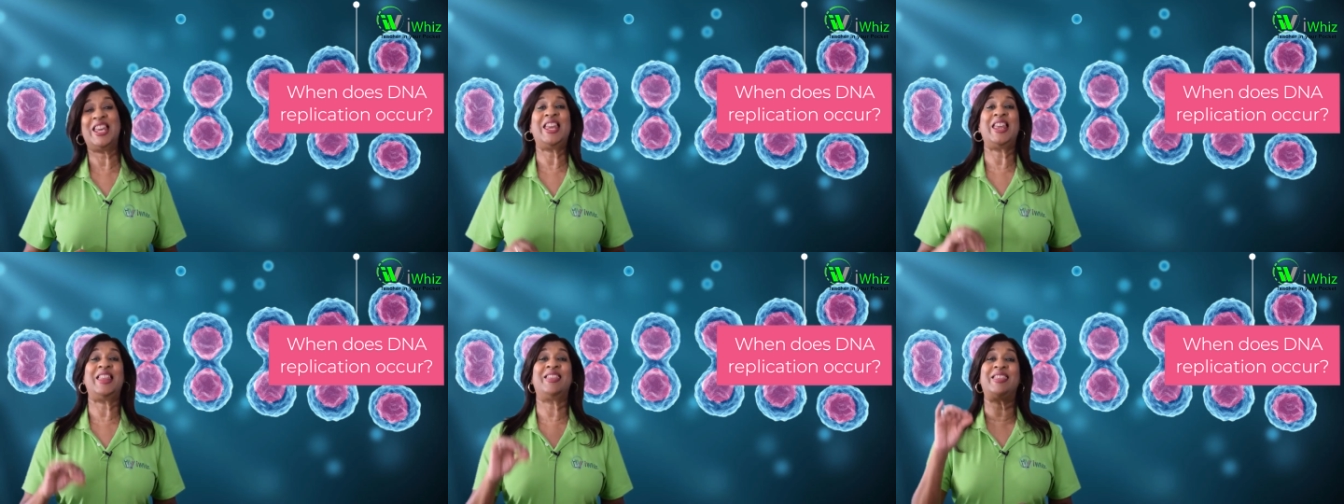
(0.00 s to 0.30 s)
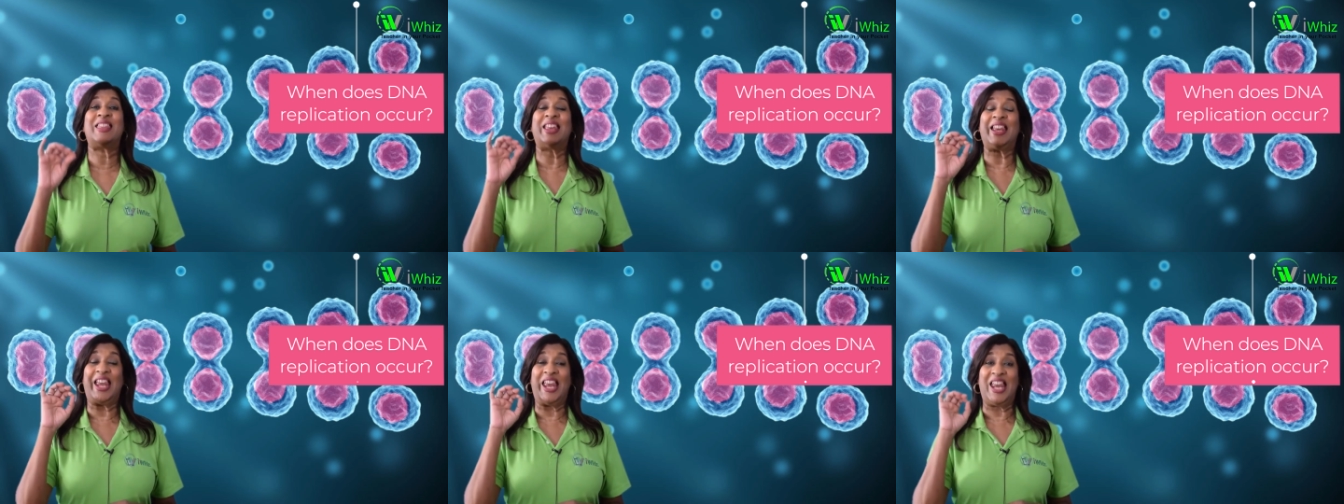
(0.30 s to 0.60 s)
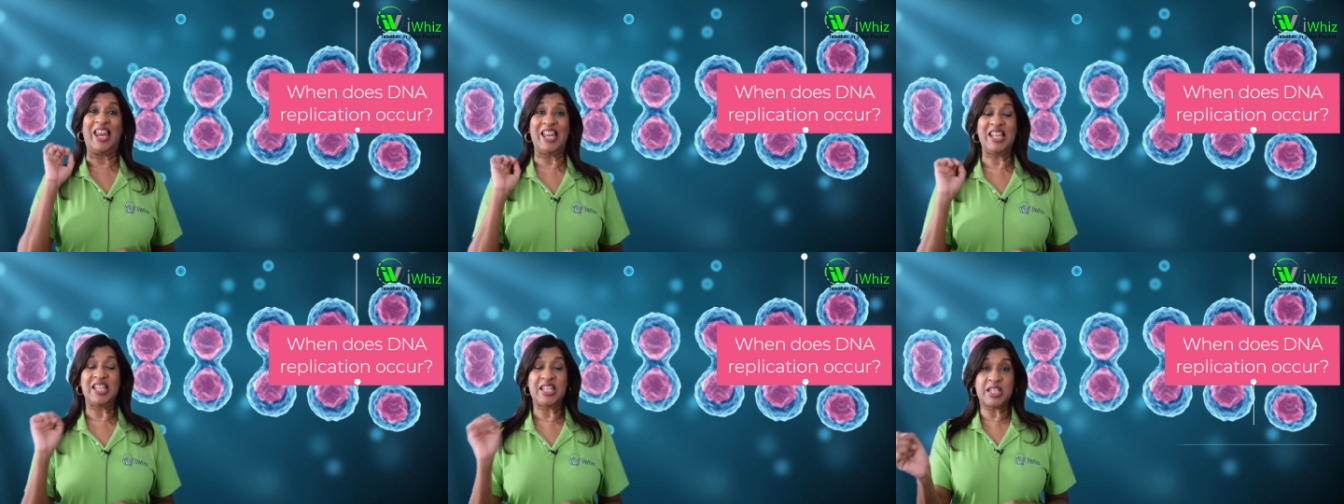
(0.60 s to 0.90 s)
in the
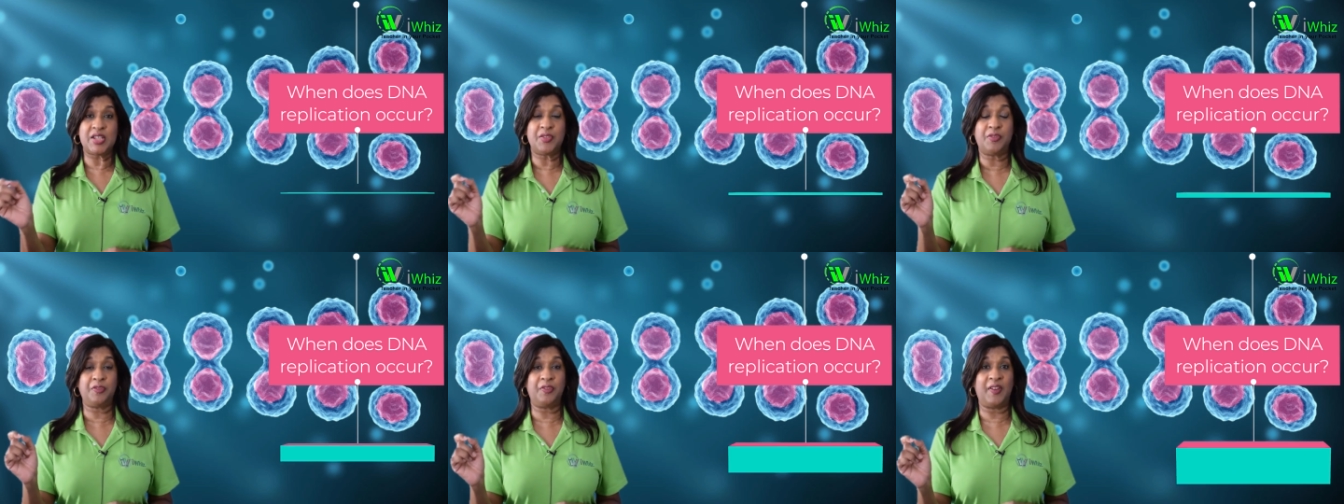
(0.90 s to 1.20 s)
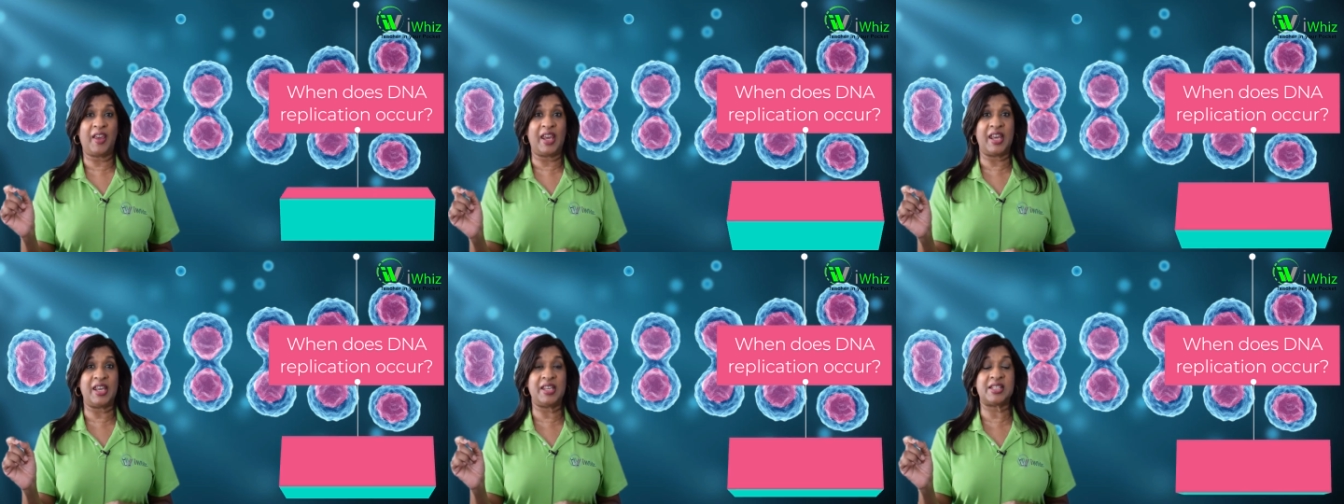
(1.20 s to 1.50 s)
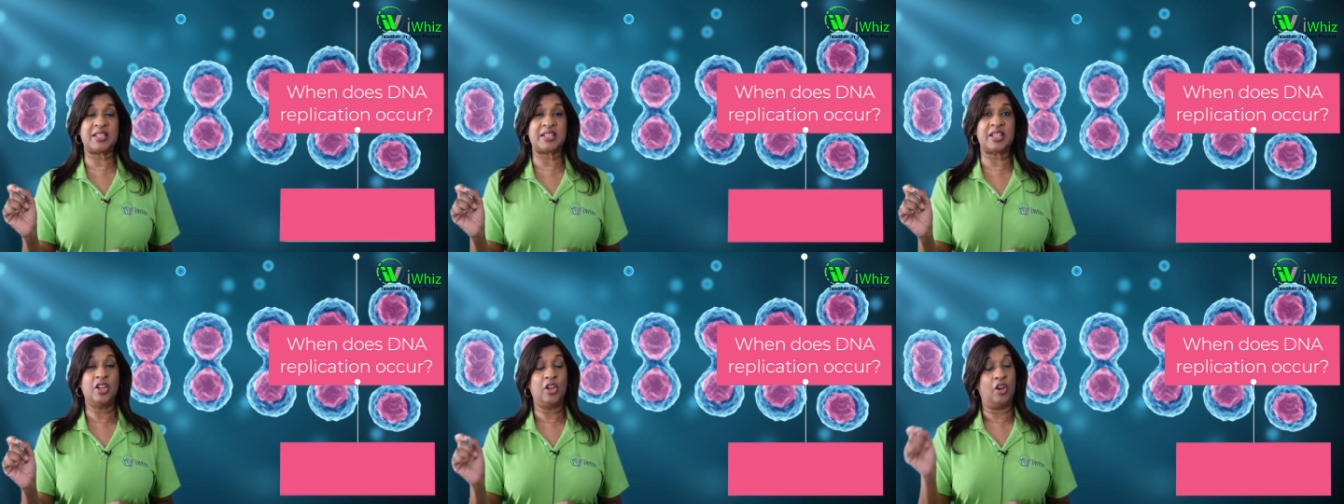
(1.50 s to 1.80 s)

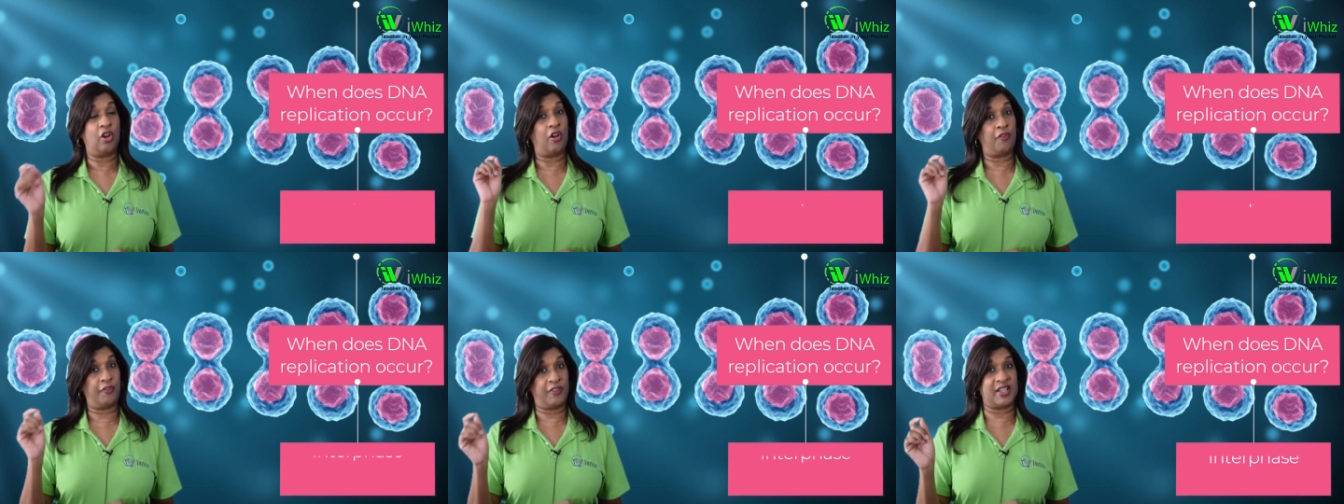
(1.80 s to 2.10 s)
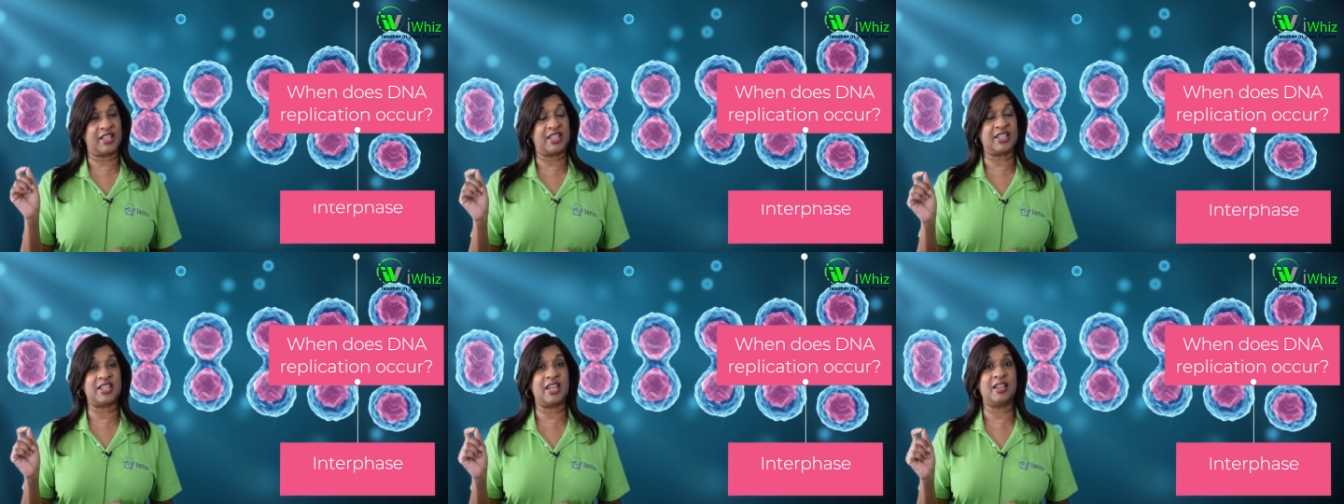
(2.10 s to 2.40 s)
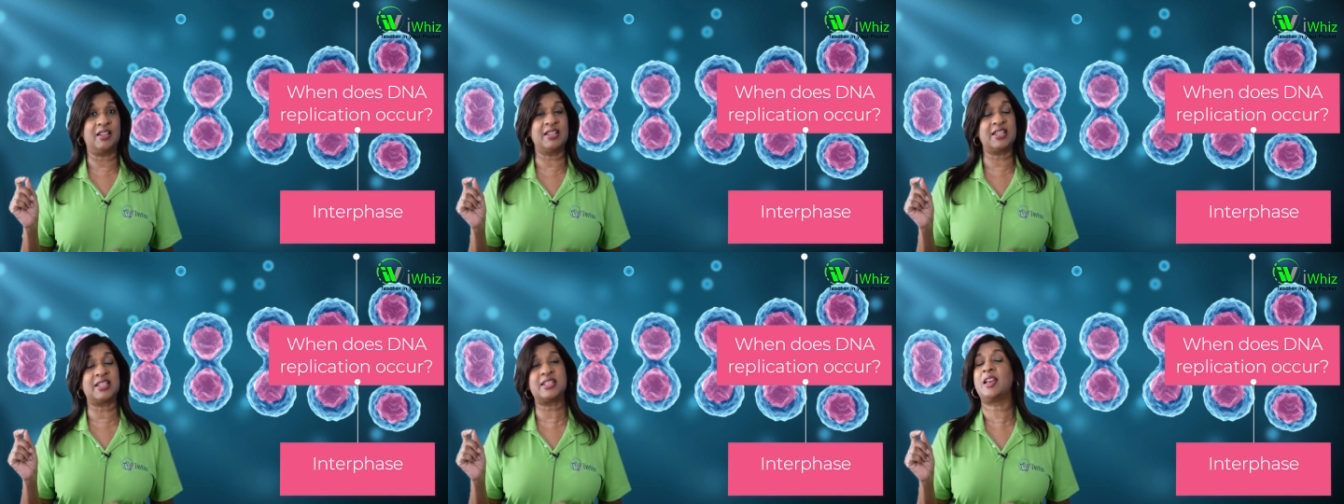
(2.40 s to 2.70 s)
interphase of the
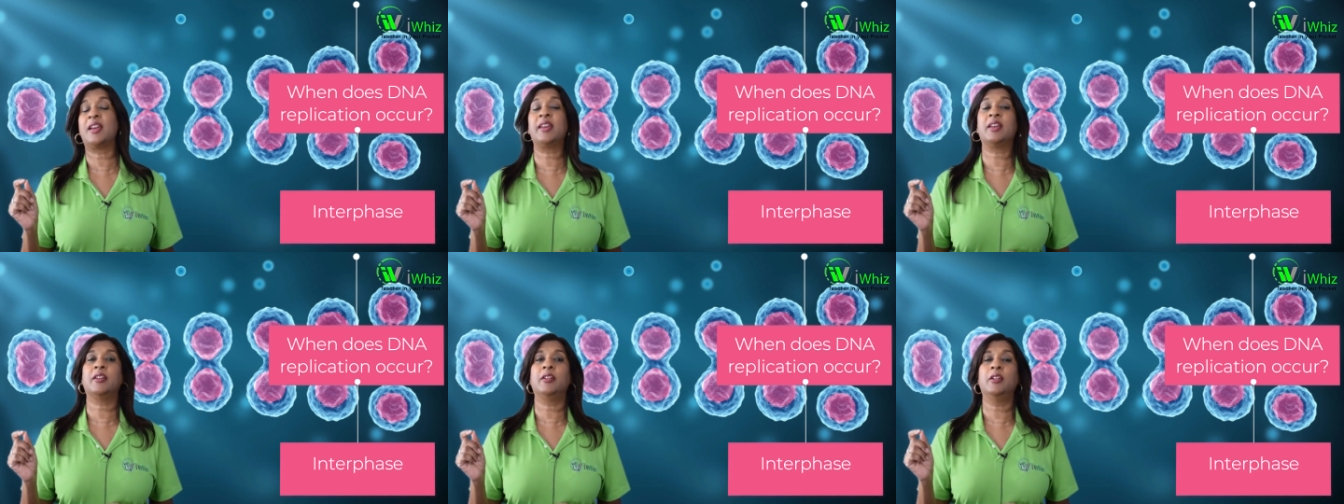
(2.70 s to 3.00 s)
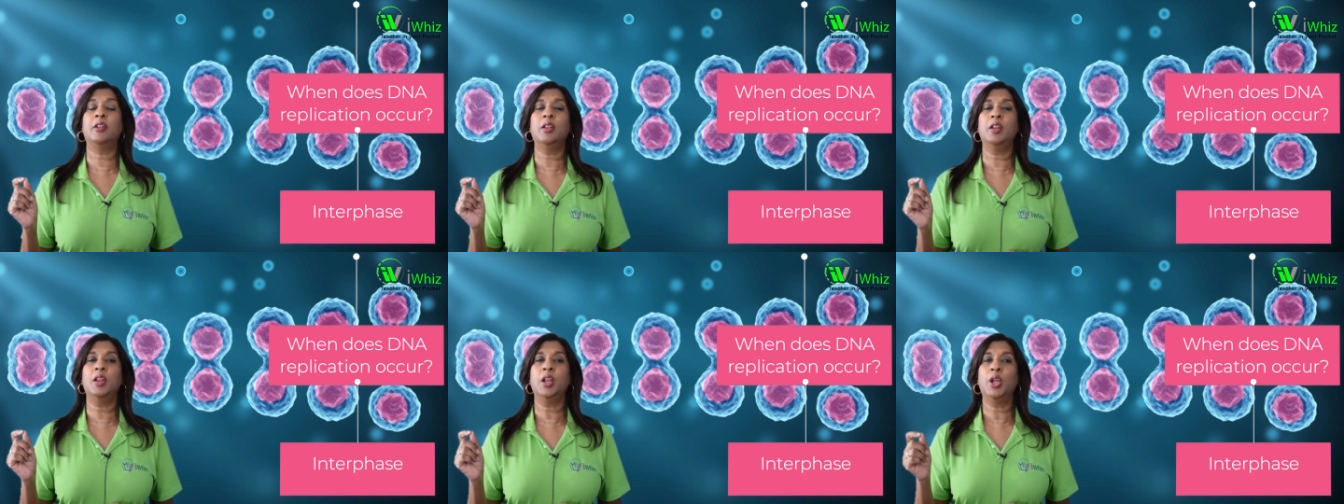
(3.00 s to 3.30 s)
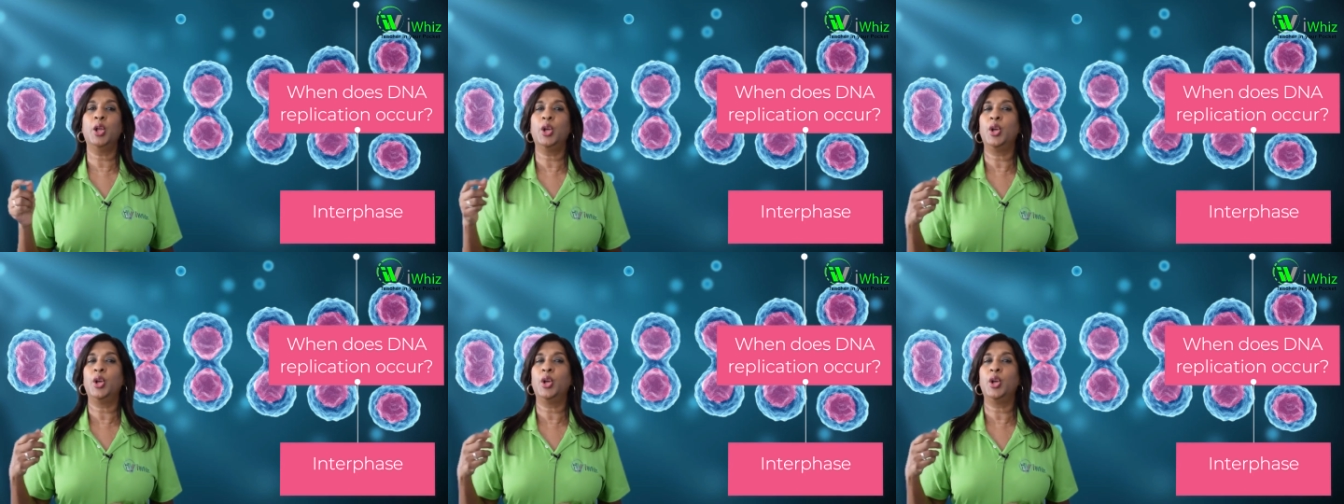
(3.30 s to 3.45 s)
cell cycle.